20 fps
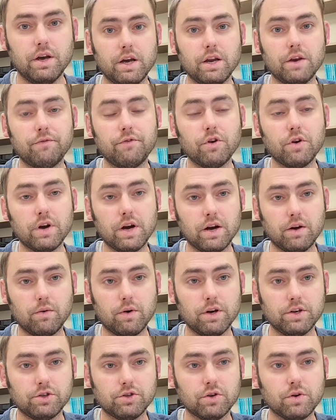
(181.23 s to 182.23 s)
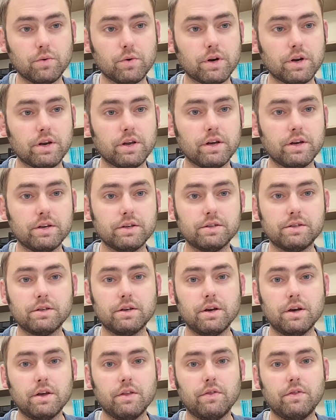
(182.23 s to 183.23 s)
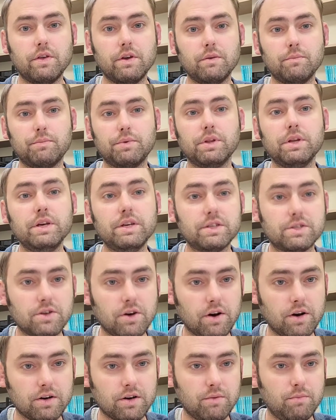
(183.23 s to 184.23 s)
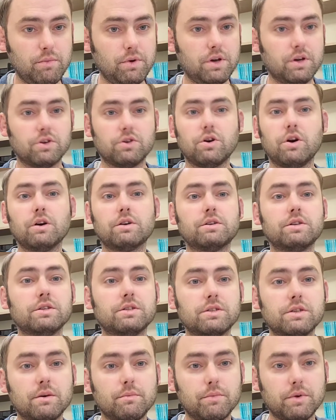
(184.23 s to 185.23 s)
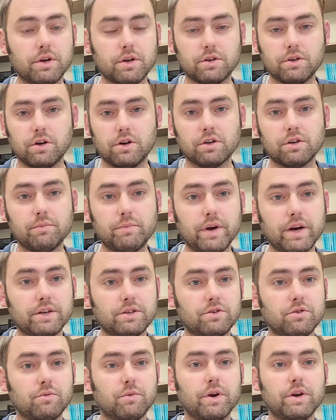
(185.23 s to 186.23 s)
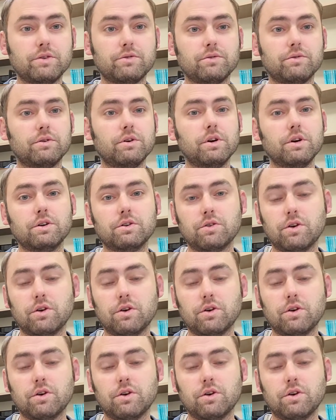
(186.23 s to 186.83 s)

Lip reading: And if you're not quite sure what it is, then please talk to me. Talk to somebody. Talk to Pastor Rachel.